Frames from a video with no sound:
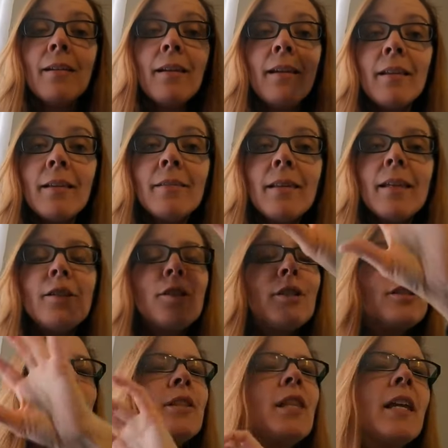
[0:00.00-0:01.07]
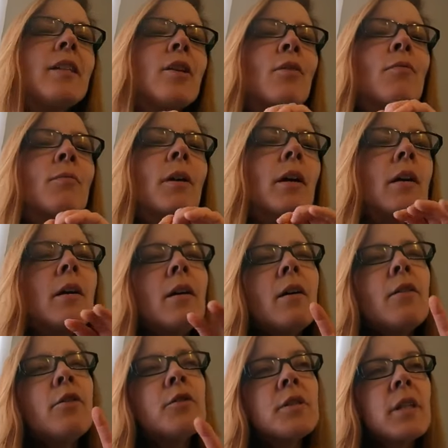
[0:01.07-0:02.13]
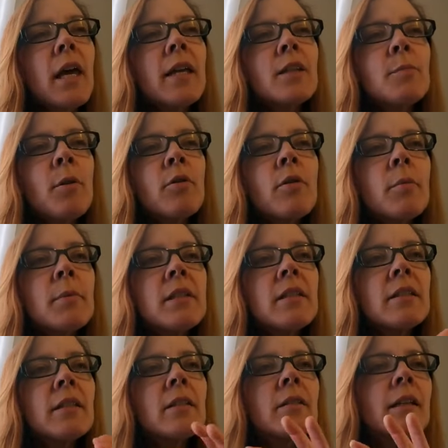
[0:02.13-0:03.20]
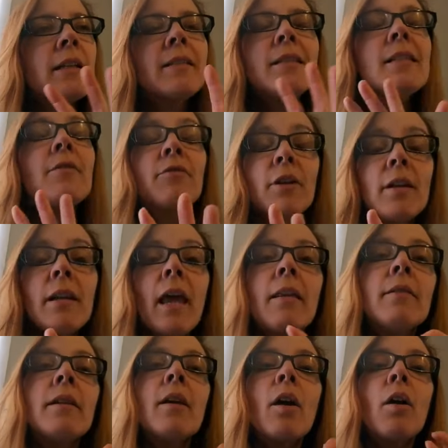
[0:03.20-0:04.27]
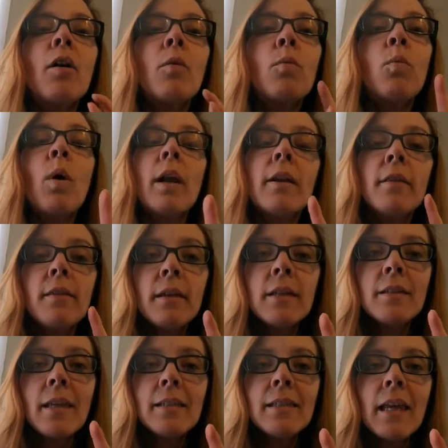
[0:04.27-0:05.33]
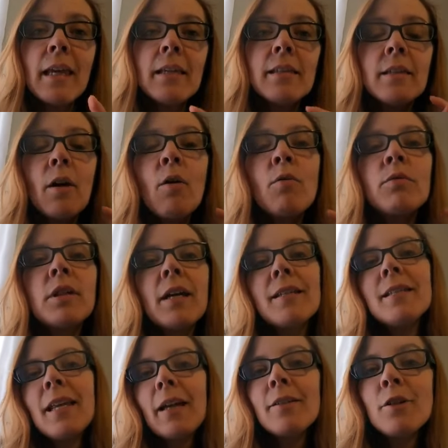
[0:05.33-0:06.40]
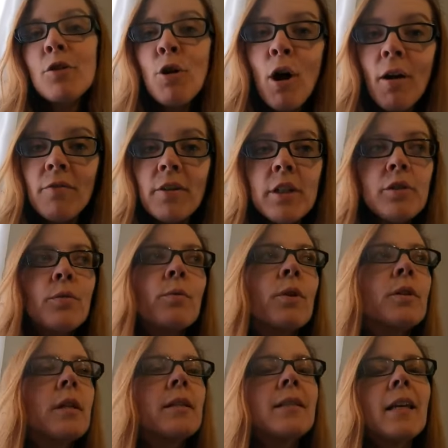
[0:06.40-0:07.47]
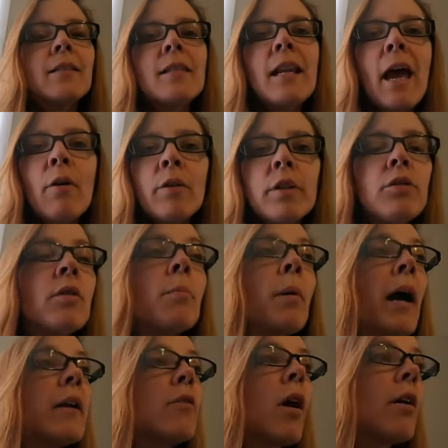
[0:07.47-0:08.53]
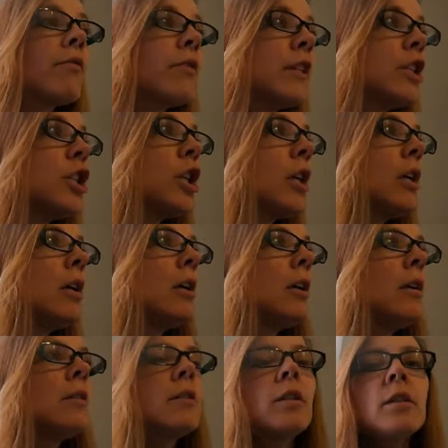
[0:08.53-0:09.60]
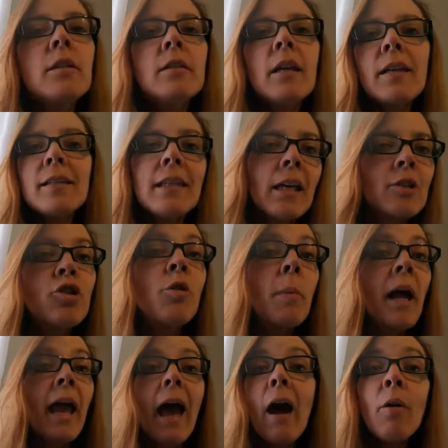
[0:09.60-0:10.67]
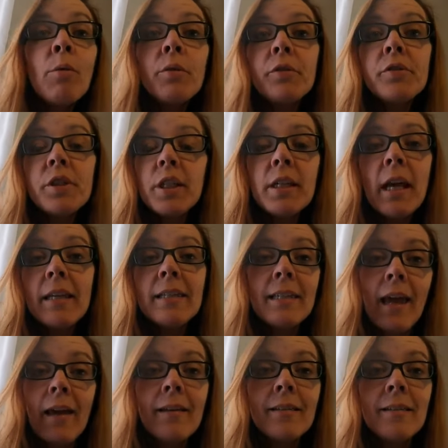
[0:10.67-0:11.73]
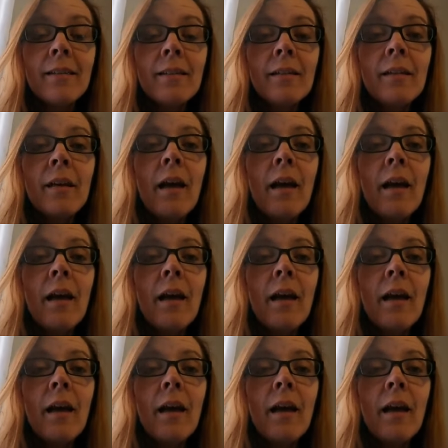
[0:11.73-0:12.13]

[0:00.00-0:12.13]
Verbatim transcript: And in it, they, they don't, their science program is a little, it's different. And one of the things they say is, oh, dissect a crawfish or dissect an owl. And you can buy crawfish to dissect. You could buy owls to dissect